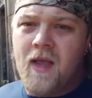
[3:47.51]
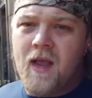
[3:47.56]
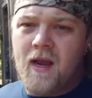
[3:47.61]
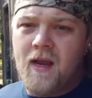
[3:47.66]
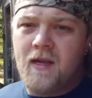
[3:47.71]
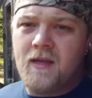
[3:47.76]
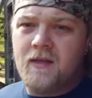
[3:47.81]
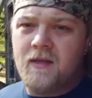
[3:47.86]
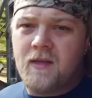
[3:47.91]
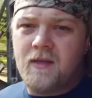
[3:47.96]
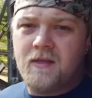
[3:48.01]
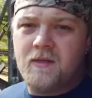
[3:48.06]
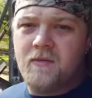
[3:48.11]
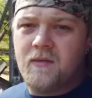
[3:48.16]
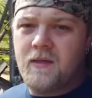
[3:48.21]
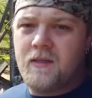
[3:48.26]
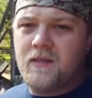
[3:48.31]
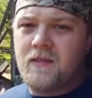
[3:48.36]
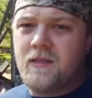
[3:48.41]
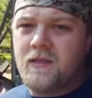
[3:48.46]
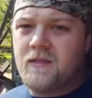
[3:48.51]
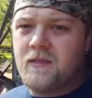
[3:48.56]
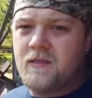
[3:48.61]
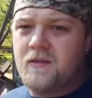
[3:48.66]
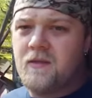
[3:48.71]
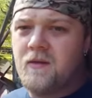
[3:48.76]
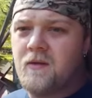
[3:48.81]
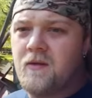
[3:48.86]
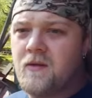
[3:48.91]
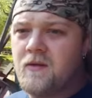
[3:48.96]
and it does what it says
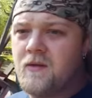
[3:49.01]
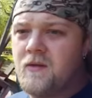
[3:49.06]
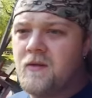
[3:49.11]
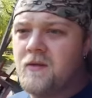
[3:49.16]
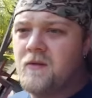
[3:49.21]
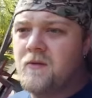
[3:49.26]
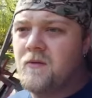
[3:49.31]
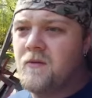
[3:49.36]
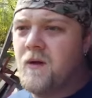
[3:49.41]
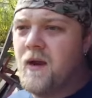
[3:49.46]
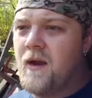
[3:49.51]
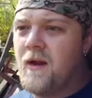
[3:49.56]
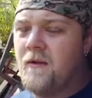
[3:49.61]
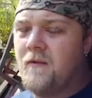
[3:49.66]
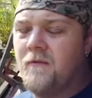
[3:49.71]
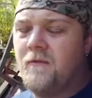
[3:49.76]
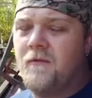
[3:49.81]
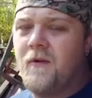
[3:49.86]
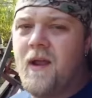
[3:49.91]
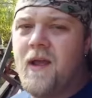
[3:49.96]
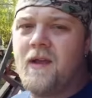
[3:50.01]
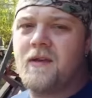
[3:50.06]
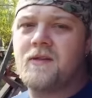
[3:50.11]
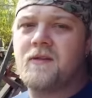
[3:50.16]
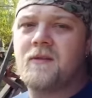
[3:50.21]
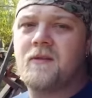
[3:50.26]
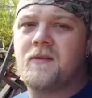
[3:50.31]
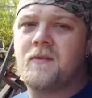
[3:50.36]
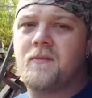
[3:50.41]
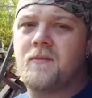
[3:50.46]
it's going to do at a
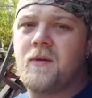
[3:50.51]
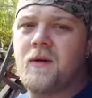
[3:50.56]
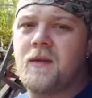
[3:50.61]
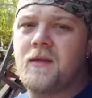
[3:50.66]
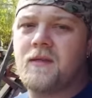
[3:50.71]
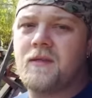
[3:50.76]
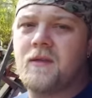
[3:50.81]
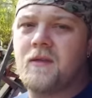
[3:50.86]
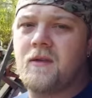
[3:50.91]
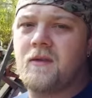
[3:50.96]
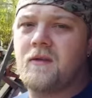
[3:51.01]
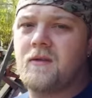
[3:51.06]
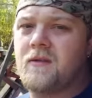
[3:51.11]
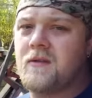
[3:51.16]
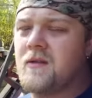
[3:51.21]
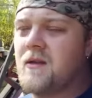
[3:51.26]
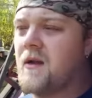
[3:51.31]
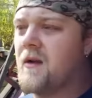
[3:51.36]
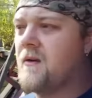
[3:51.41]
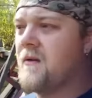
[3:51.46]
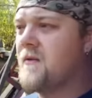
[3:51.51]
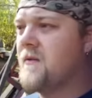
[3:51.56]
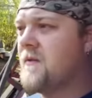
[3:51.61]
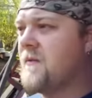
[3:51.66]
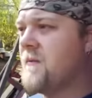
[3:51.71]
fraction of the price of the good stuff.